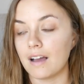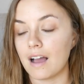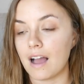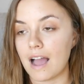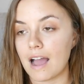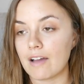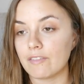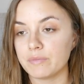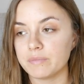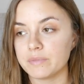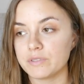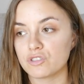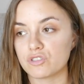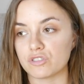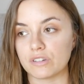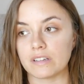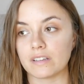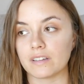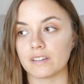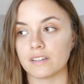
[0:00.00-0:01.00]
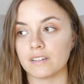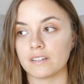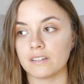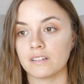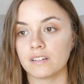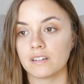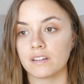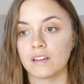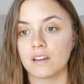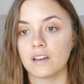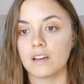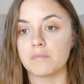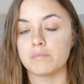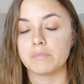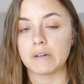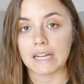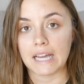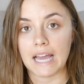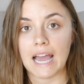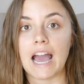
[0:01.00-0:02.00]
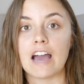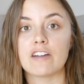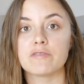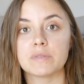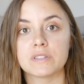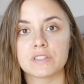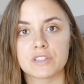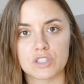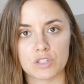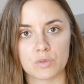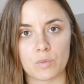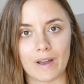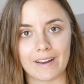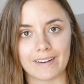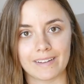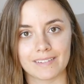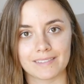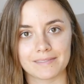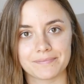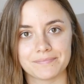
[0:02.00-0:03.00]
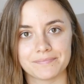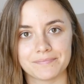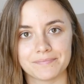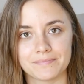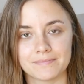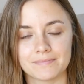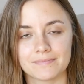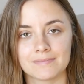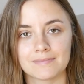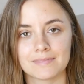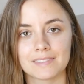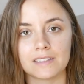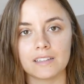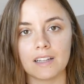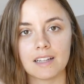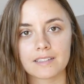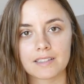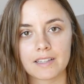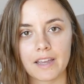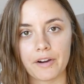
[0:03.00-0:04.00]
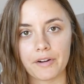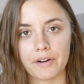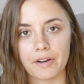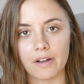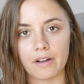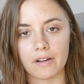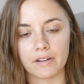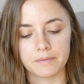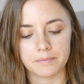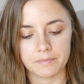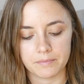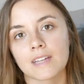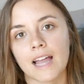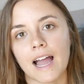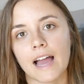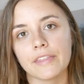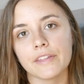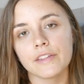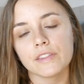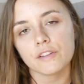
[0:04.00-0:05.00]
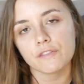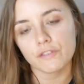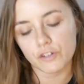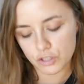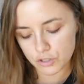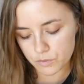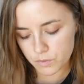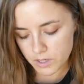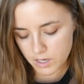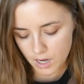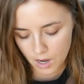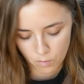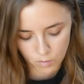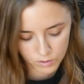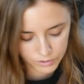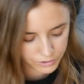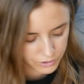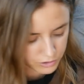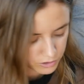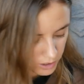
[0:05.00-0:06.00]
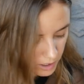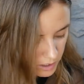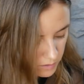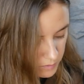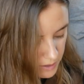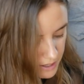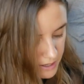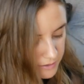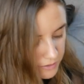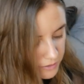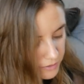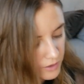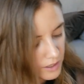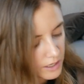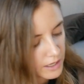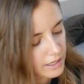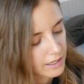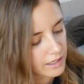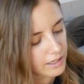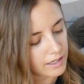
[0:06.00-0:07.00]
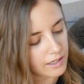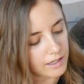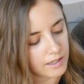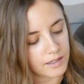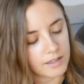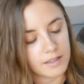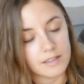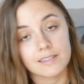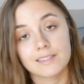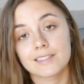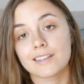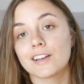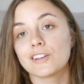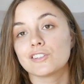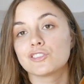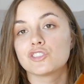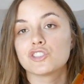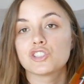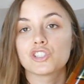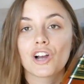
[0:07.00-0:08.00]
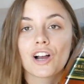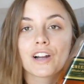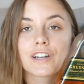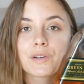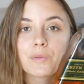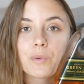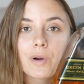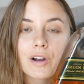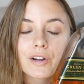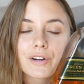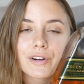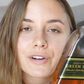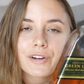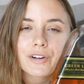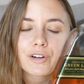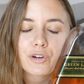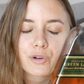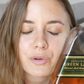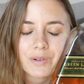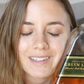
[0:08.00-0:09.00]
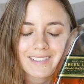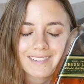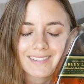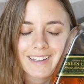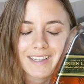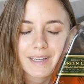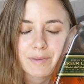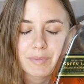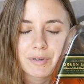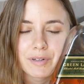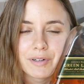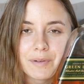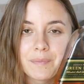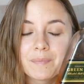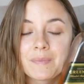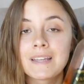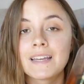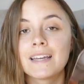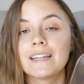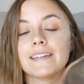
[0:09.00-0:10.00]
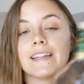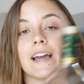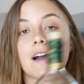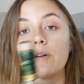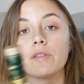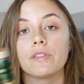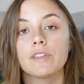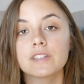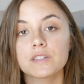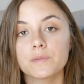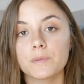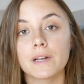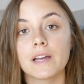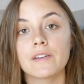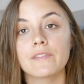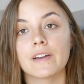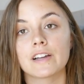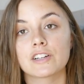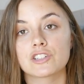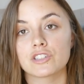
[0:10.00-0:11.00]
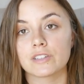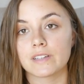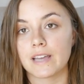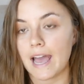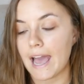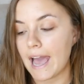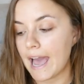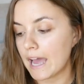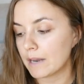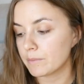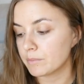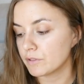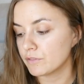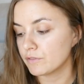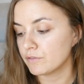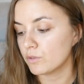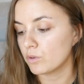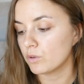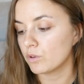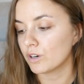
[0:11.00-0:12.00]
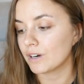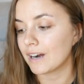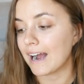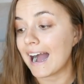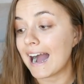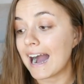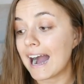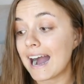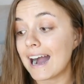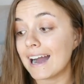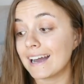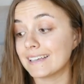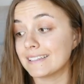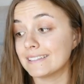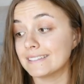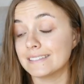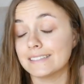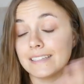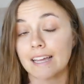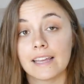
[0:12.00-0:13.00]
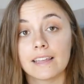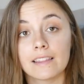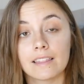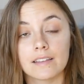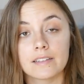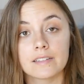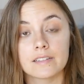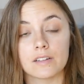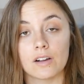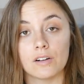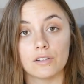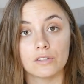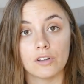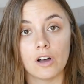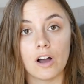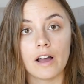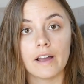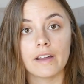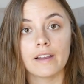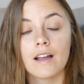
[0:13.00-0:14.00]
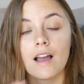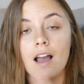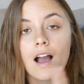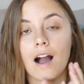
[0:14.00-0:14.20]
I haven't been drinking, but I have been sweating. Let's carry on. I think the first one I want to start with is Johnnie Walker Green Label. Now, this one I've actually had before. I like this a lot.